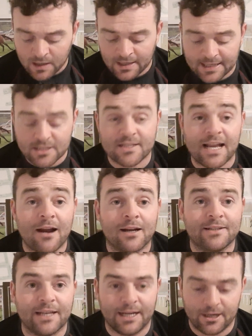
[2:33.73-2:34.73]
Let's start
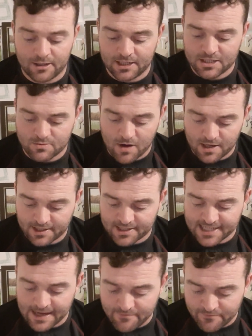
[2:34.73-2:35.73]
at the earliest one, the
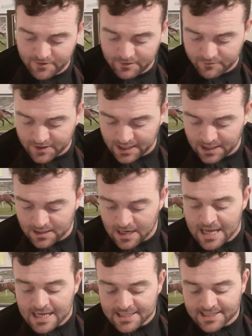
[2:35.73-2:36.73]
7:15
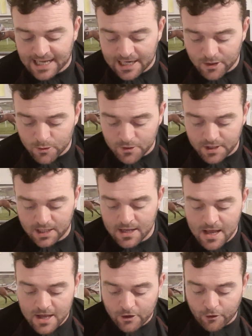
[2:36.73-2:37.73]

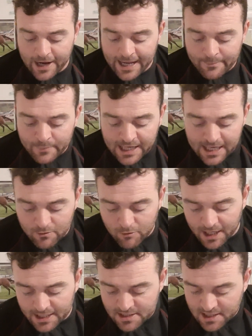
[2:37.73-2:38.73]
Saluti. Graham Lee
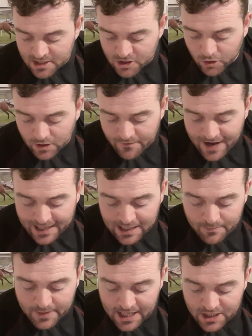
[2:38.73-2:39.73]
rides this Son of
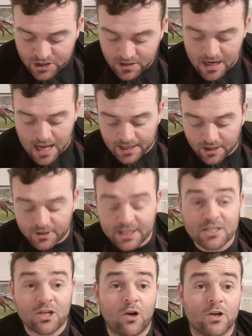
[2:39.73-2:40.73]
Acclamation. Now
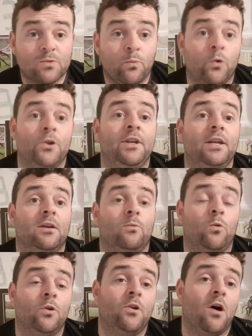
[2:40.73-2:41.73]
this horse won
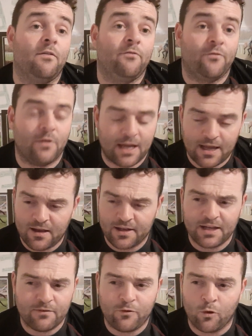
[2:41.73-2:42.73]
off I
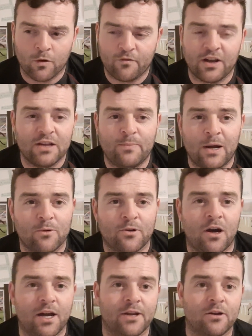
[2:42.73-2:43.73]
think 4 or 5 pound
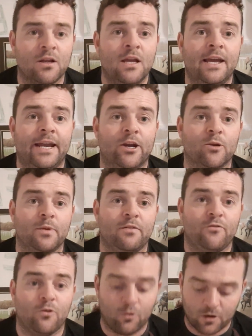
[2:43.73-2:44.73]
higher here
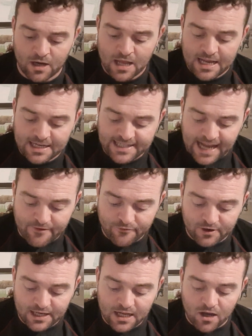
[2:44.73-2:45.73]
before.
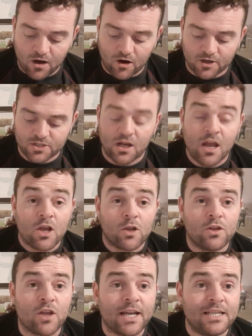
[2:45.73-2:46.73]
Definitely a horse
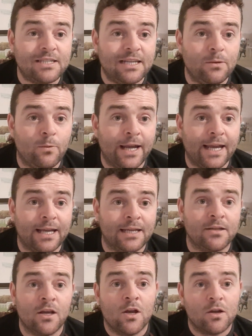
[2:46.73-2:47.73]
nicely
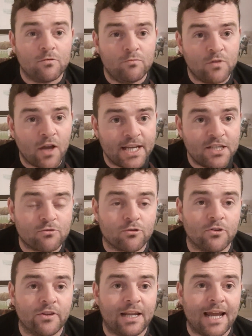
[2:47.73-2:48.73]
weighted, nice
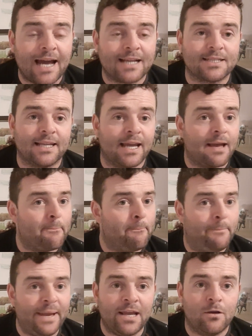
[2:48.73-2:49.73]
run the last day,
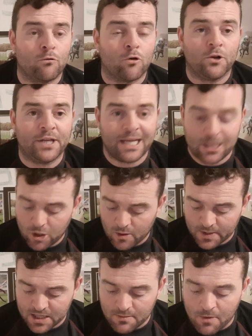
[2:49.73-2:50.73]
big run in
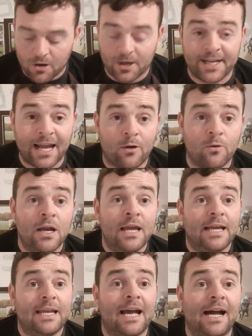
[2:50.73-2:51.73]
coming tomorrow. Now
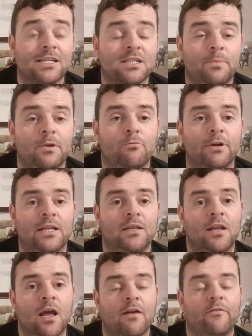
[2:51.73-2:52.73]
he has to be
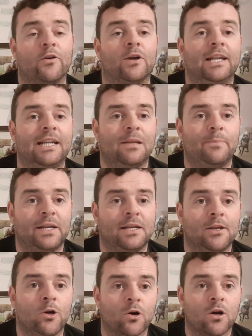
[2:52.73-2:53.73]
ridden for a little bit
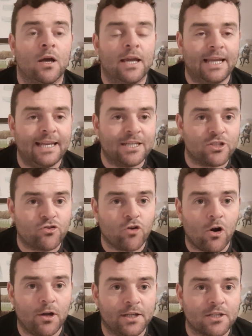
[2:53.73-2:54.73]
of luck. He is
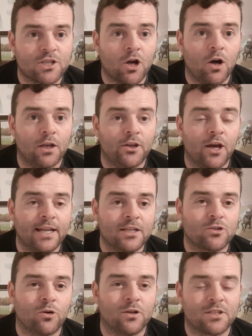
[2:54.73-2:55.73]
drawn in stall 9,
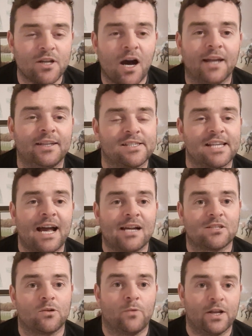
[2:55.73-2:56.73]
so it's not a
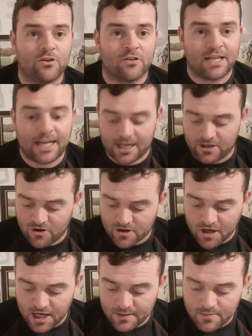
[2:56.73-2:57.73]
disaster when you're taking your
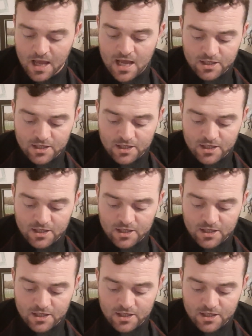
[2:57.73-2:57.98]
time.